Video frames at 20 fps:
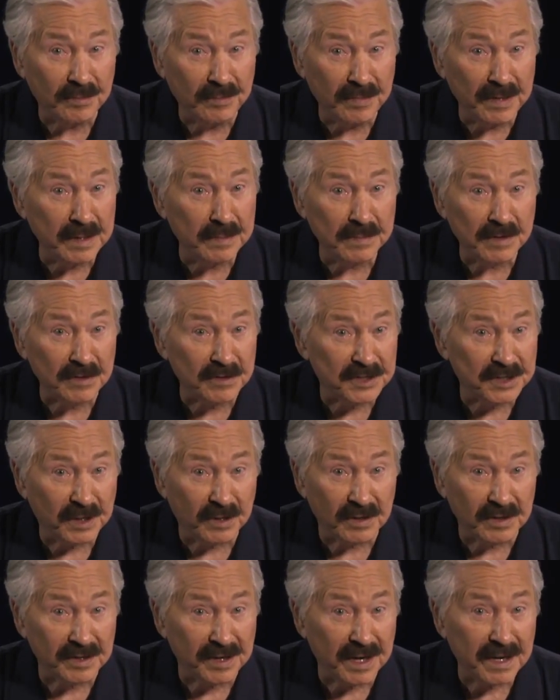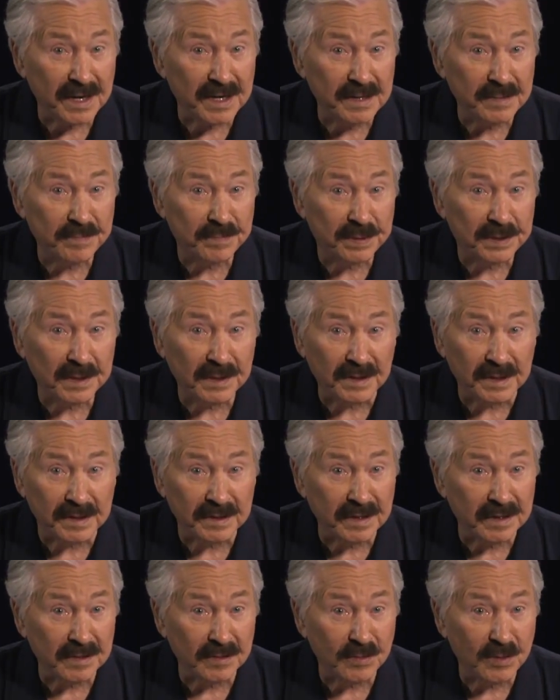members are not pulling
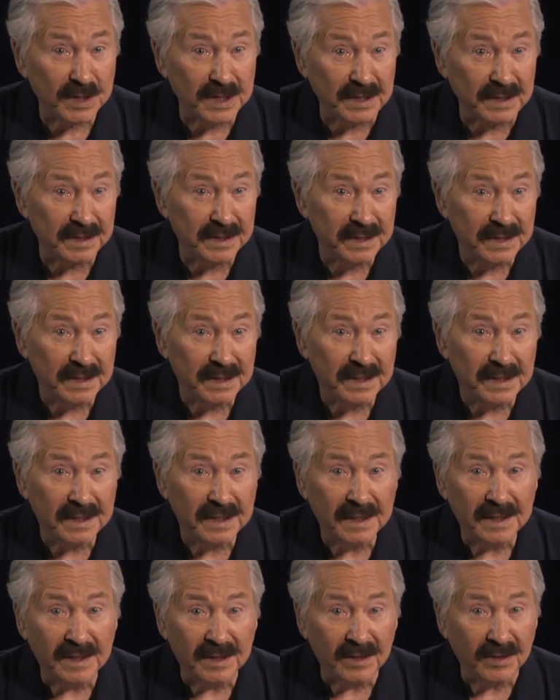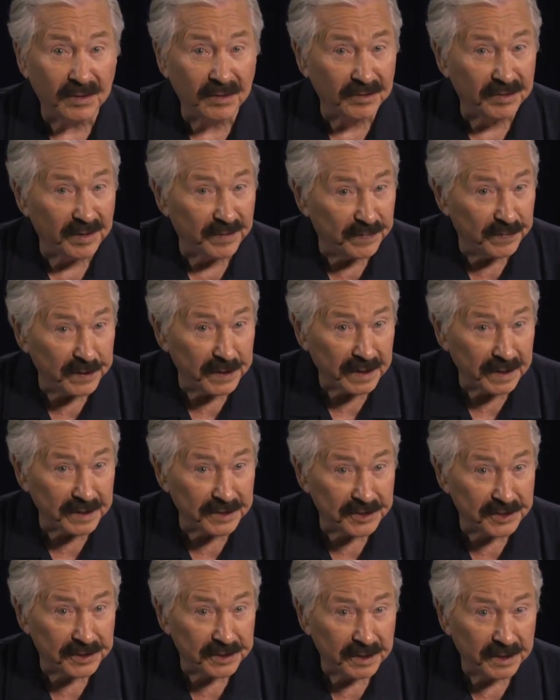their own weight on
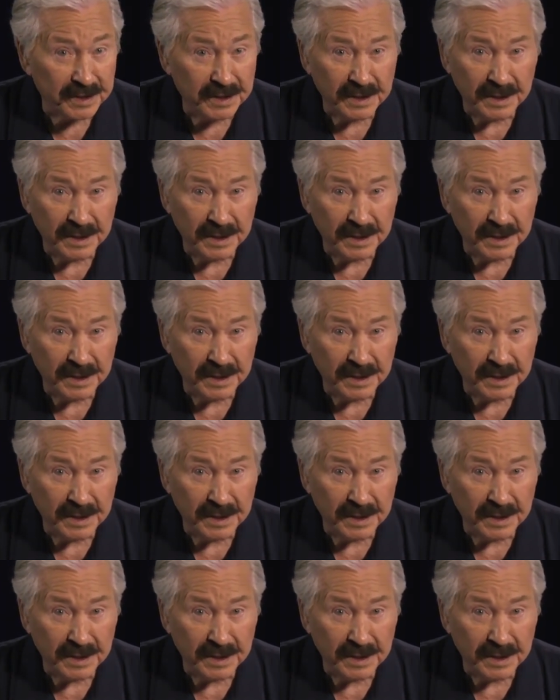defense.